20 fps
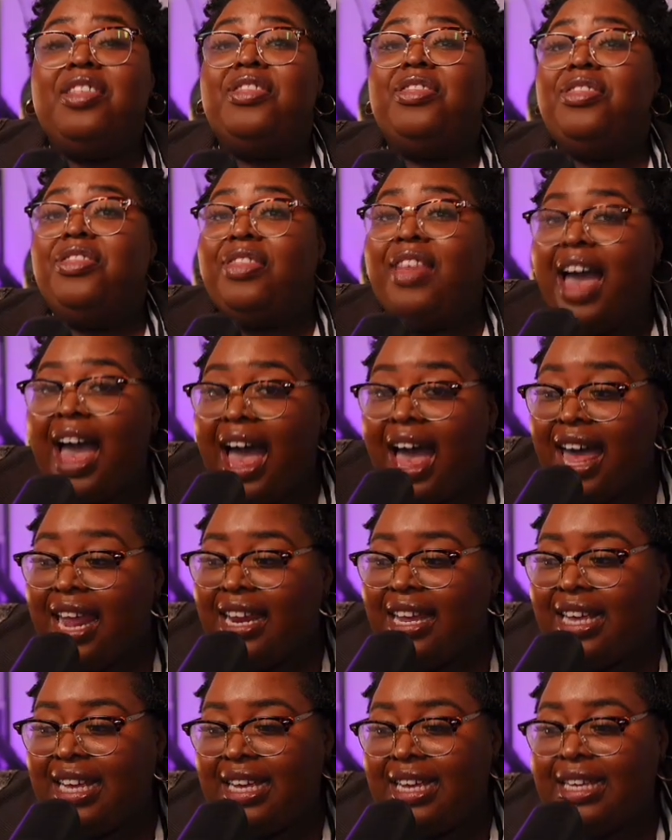
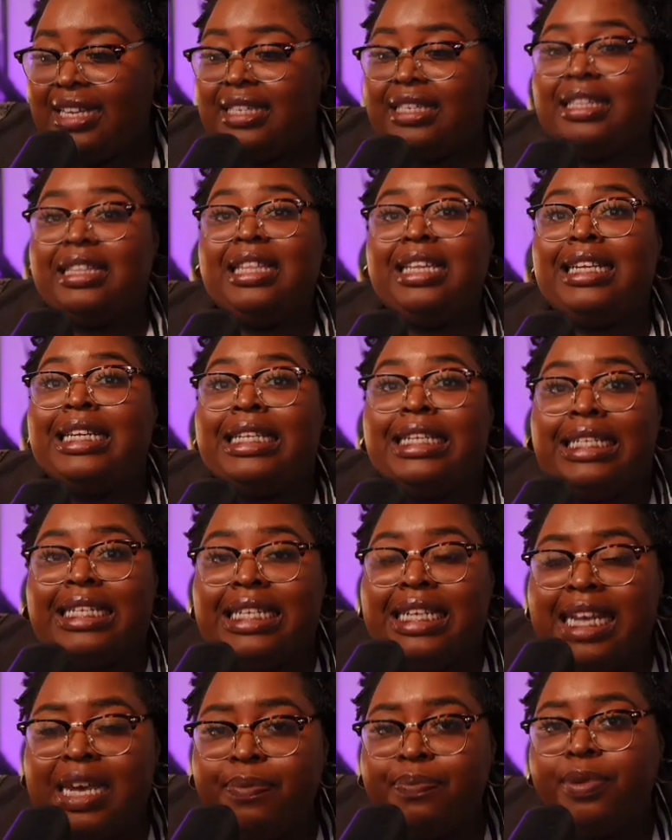That is the
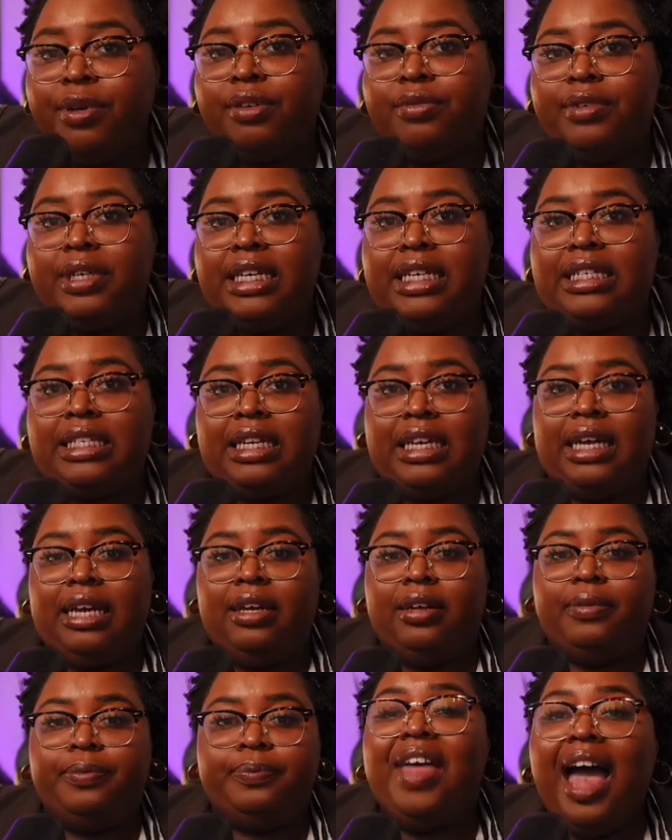deeper
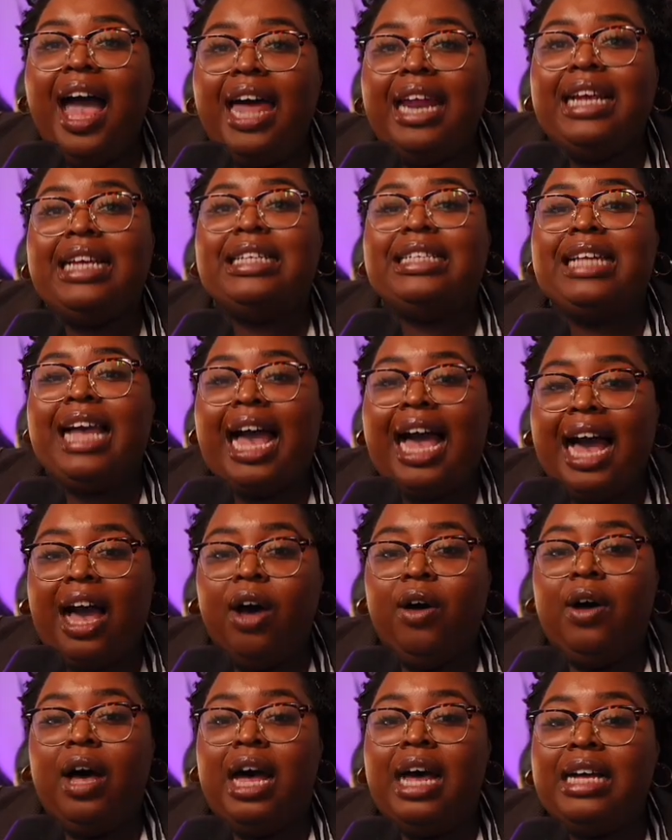reasoning. That is
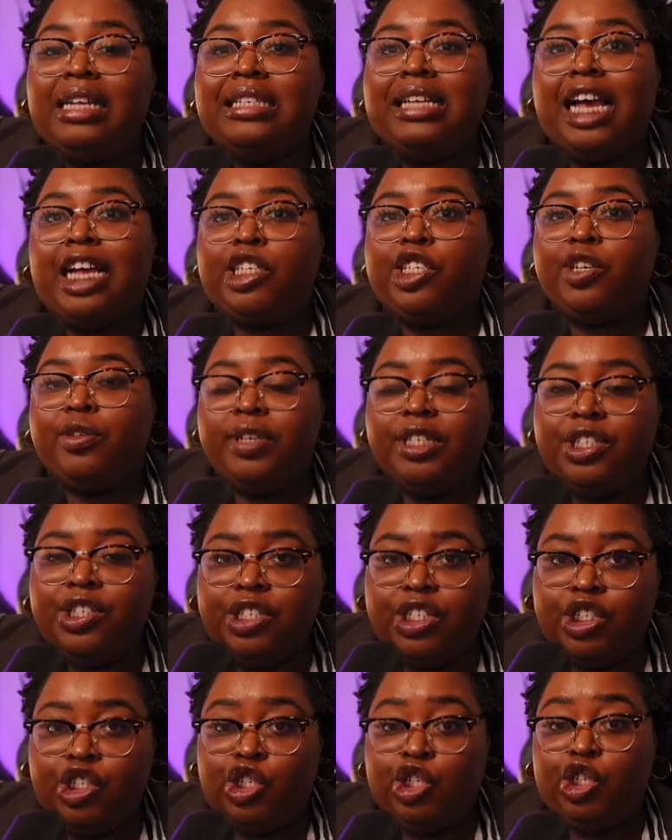how us as
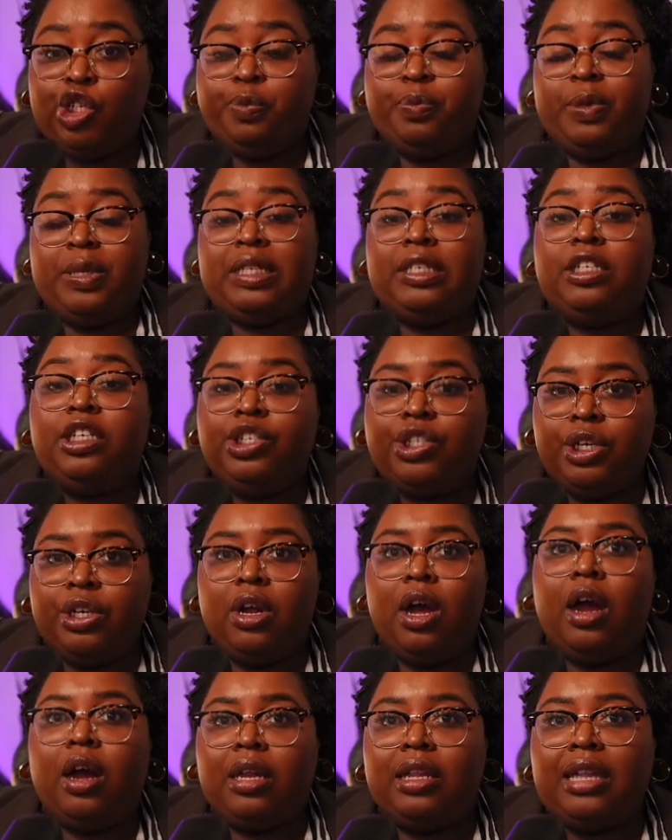Christians should
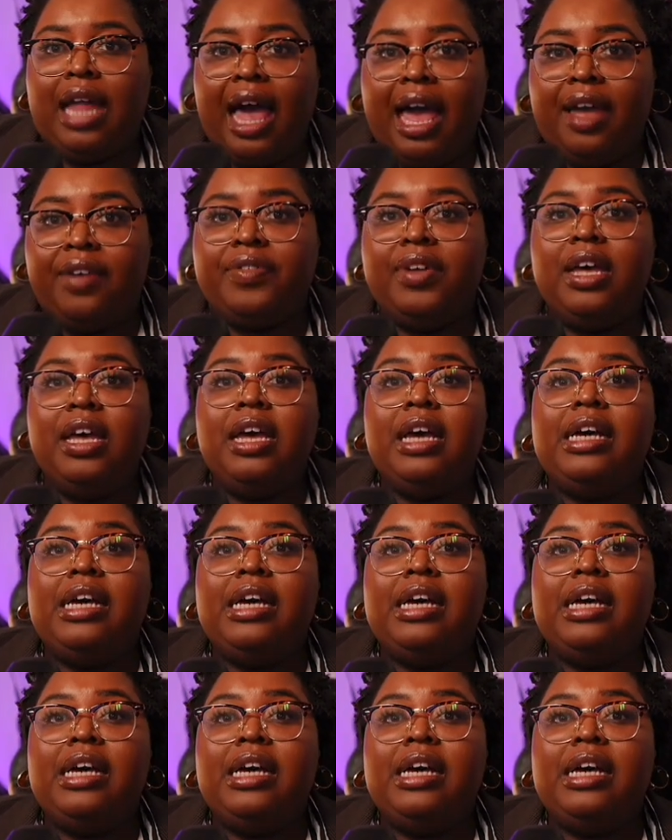position our life.